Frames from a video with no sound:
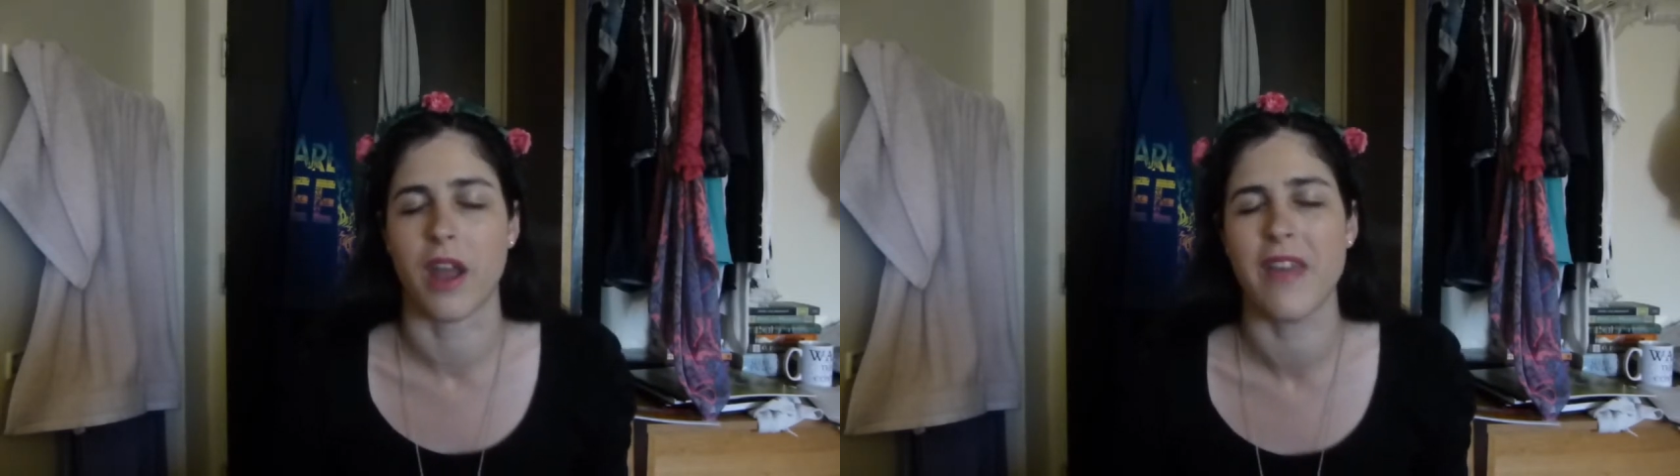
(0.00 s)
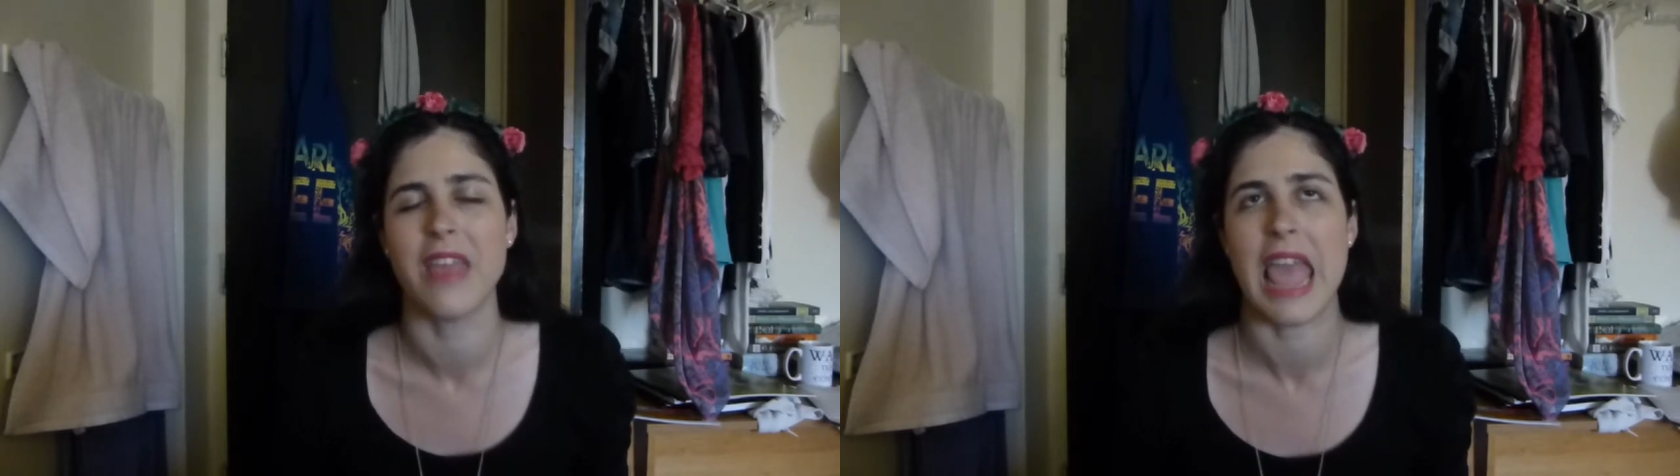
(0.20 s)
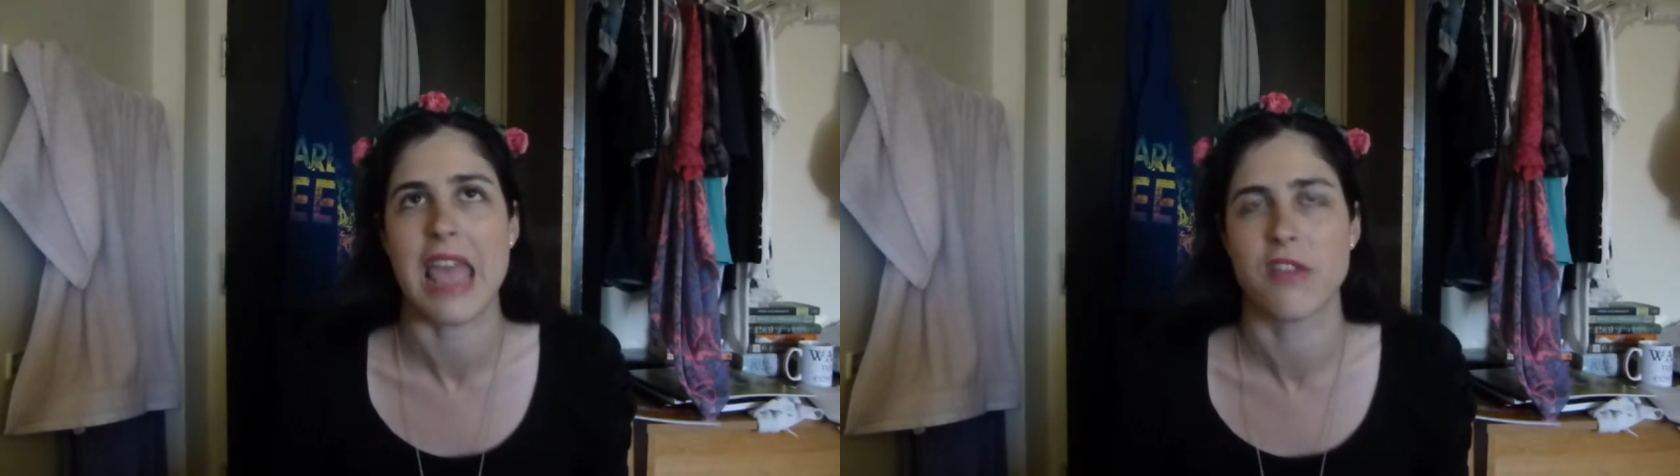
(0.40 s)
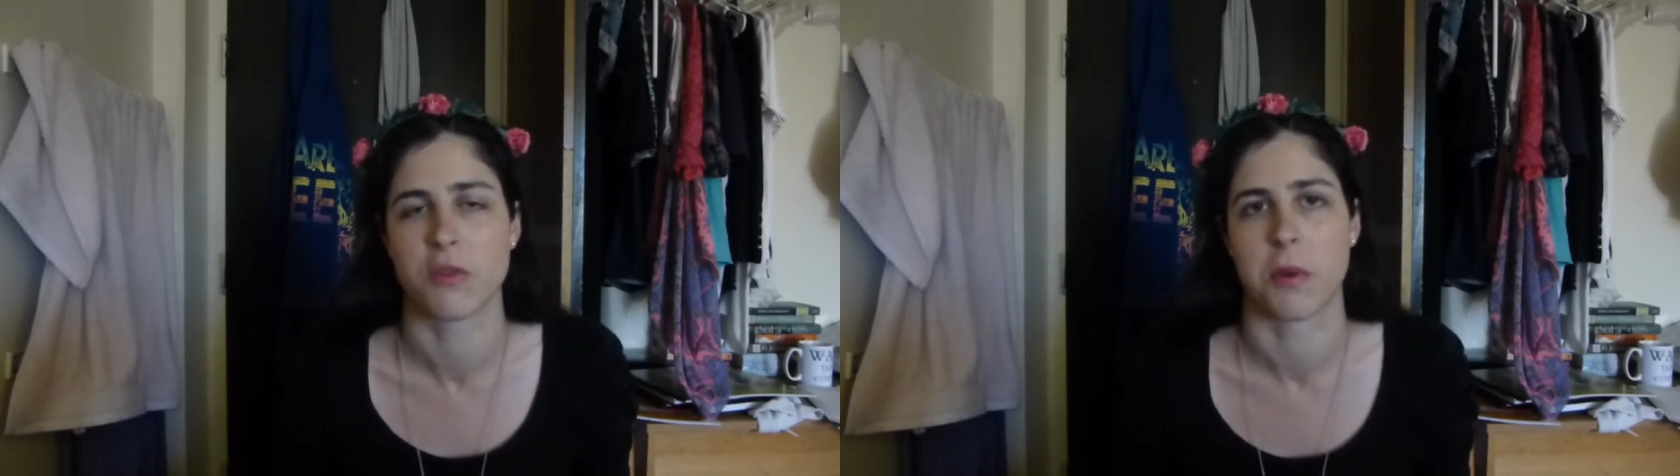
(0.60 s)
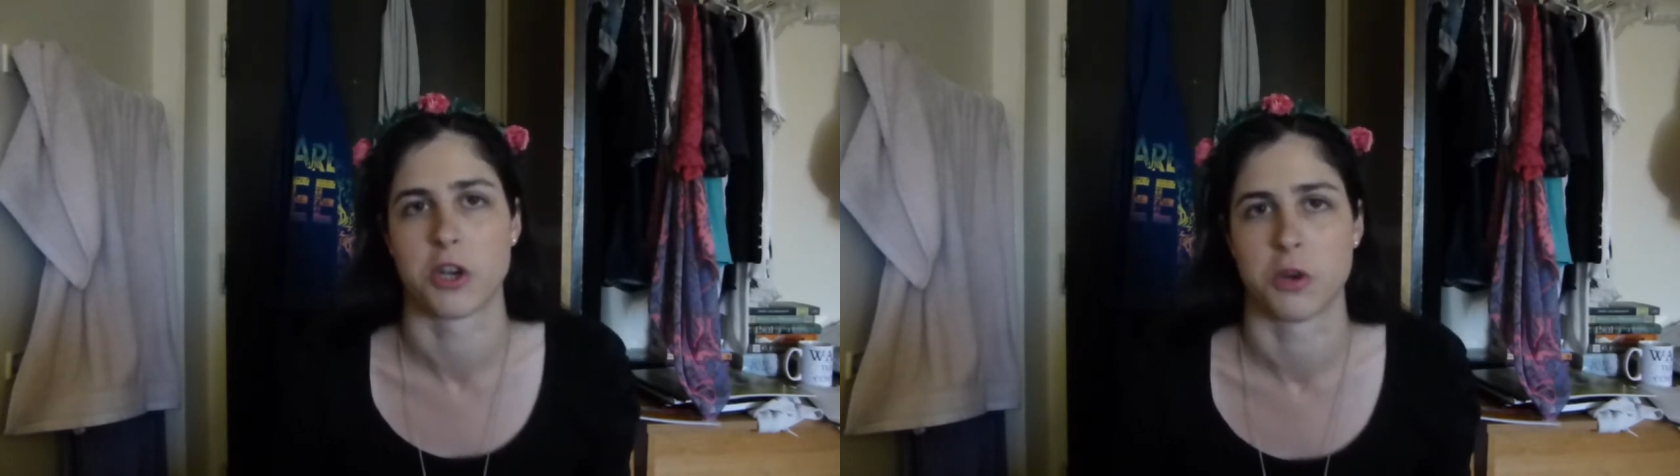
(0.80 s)
I had, like, a
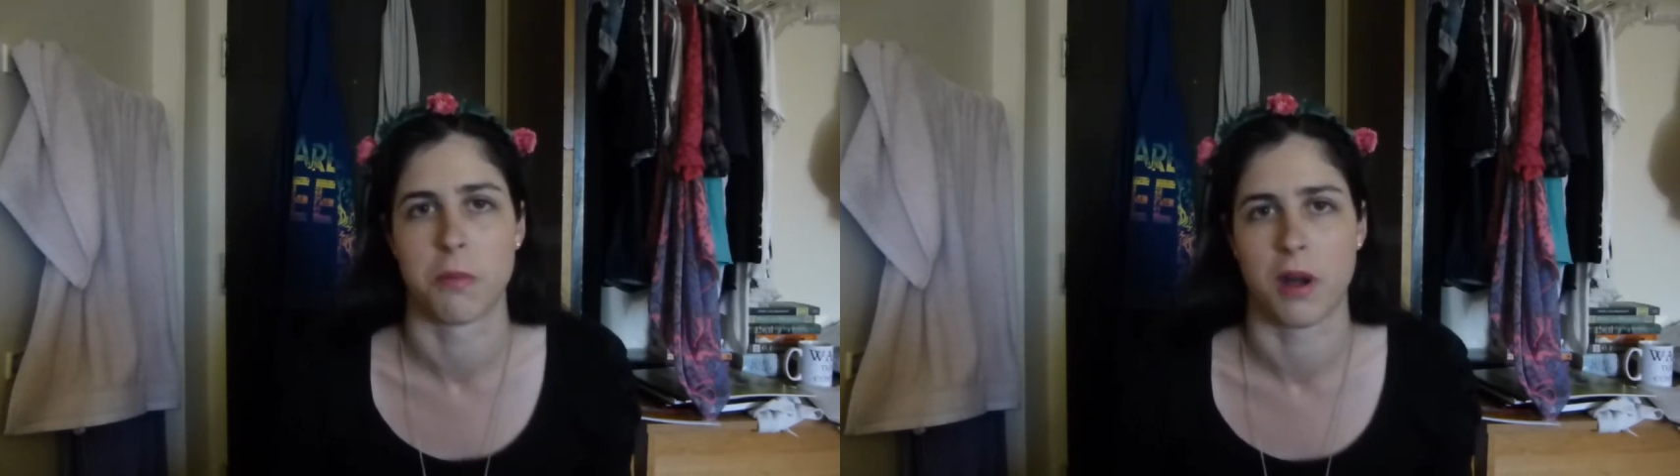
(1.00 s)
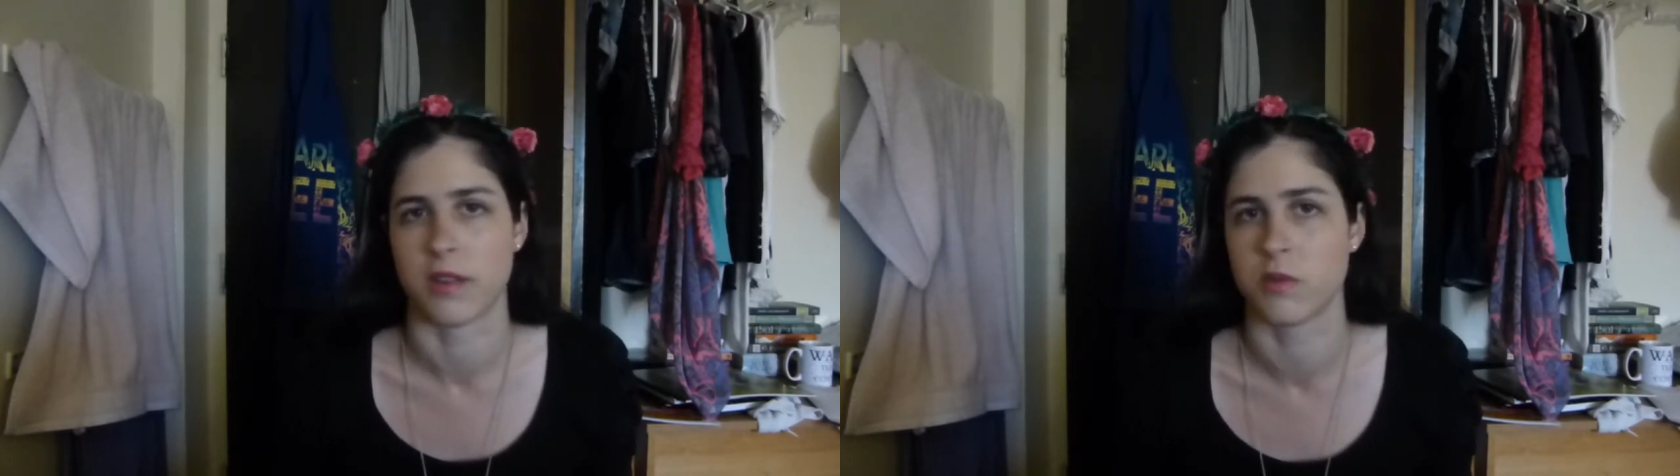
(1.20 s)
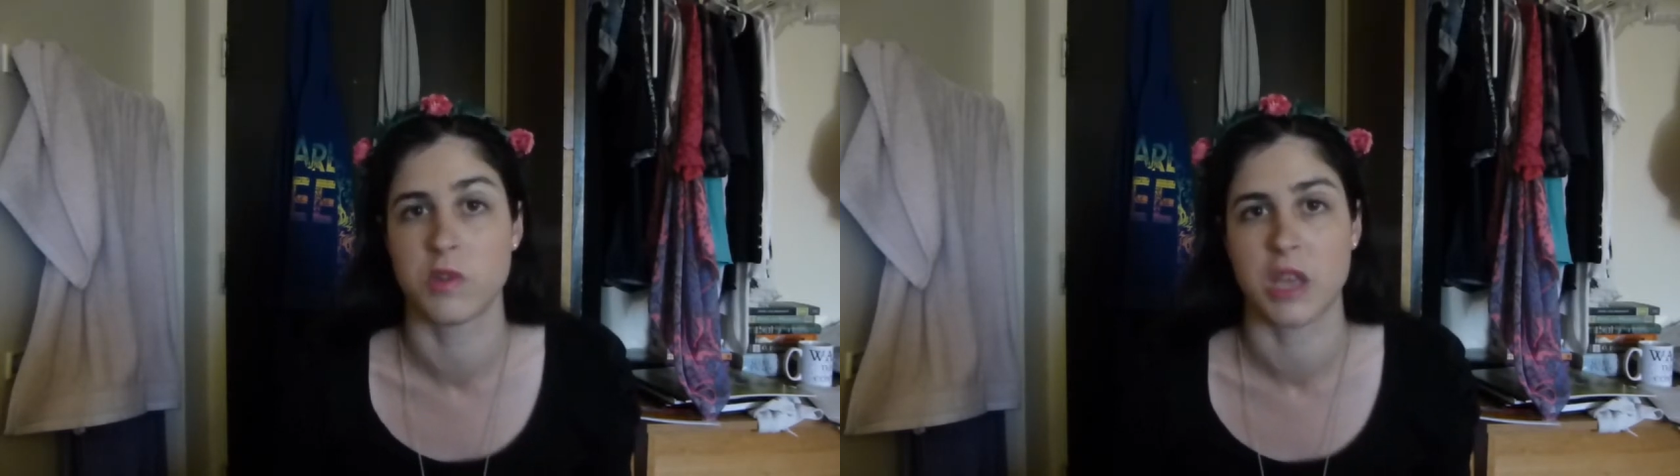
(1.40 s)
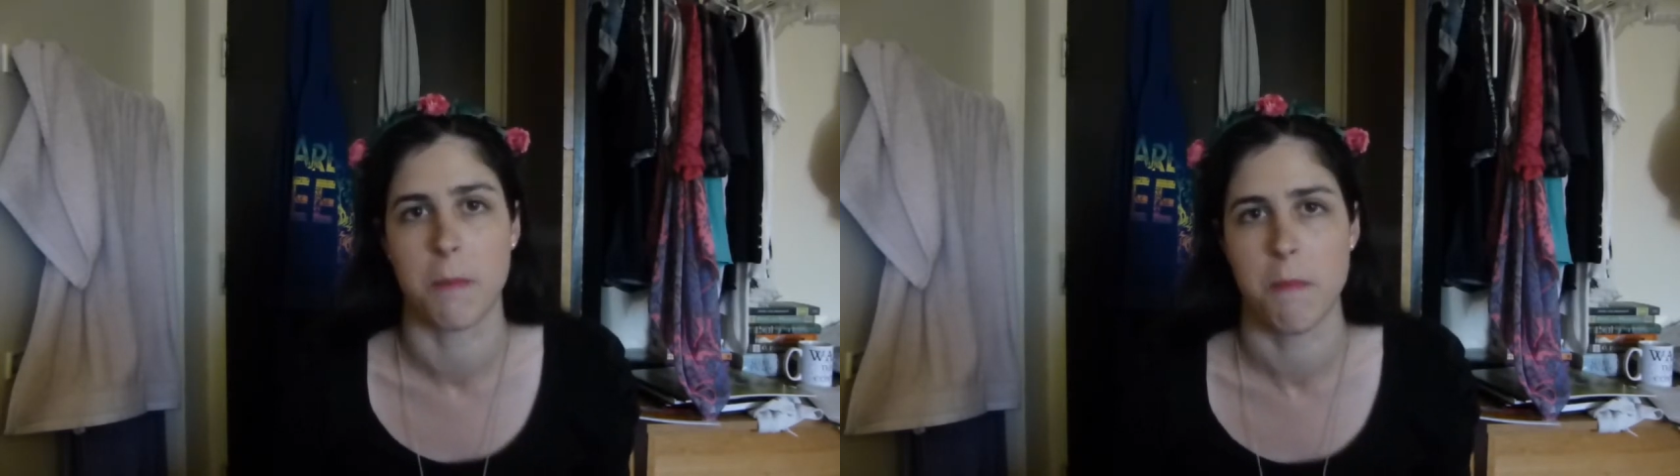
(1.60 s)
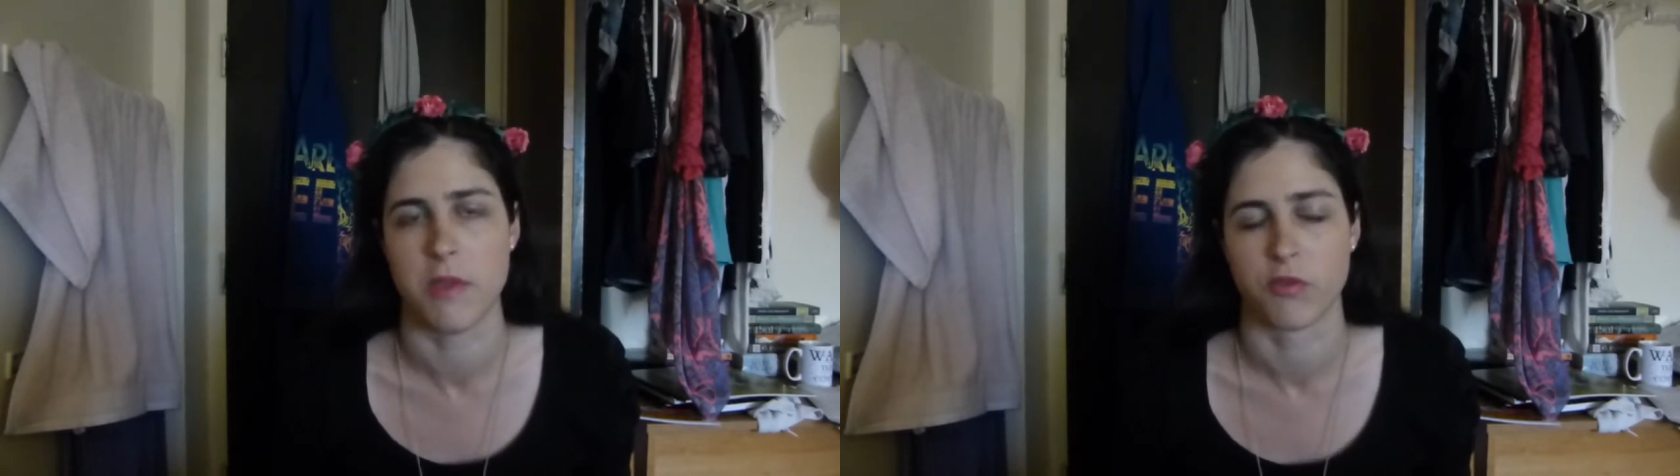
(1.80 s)
suppression bonds. It was, like,
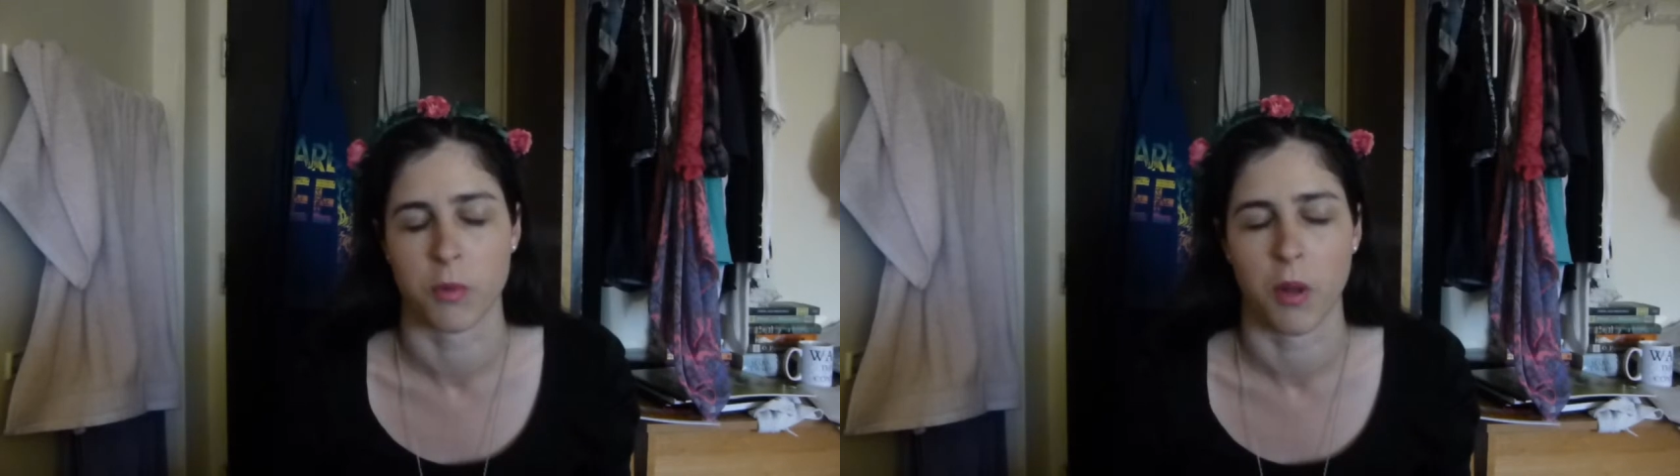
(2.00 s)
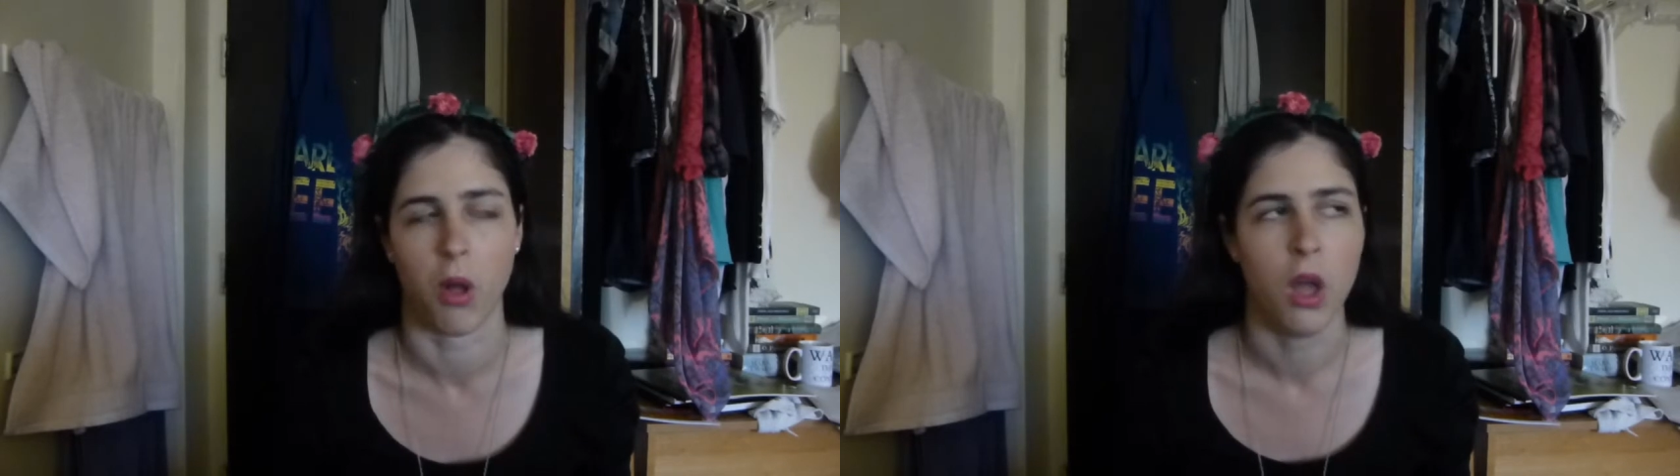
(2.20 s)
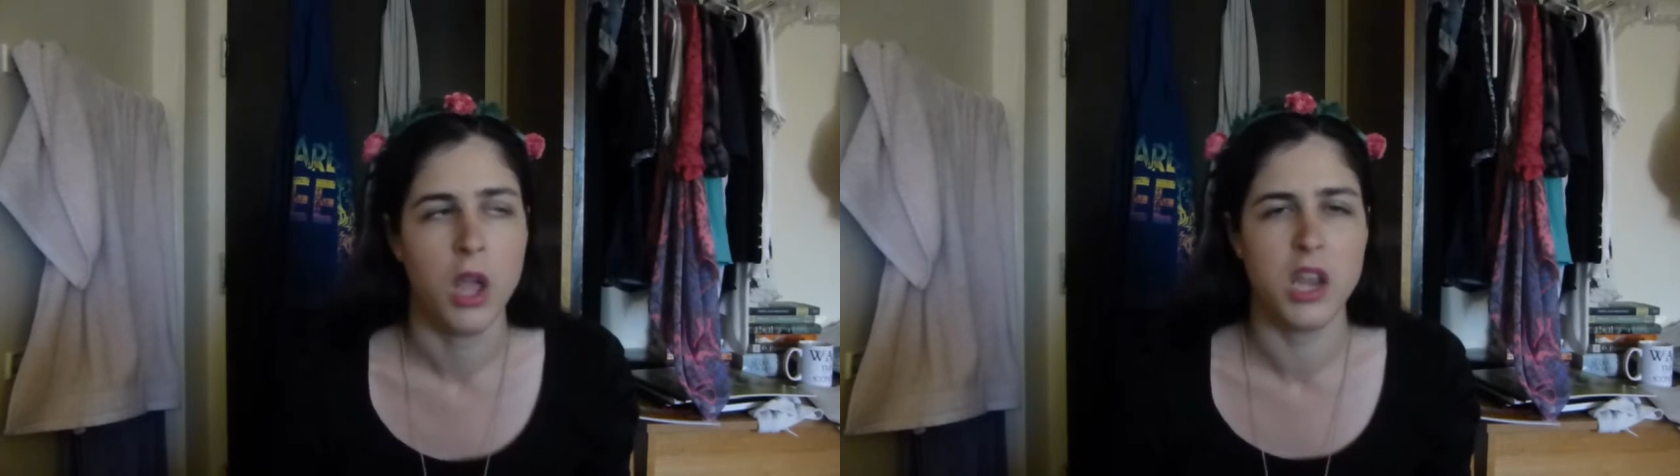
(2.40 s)
miserable.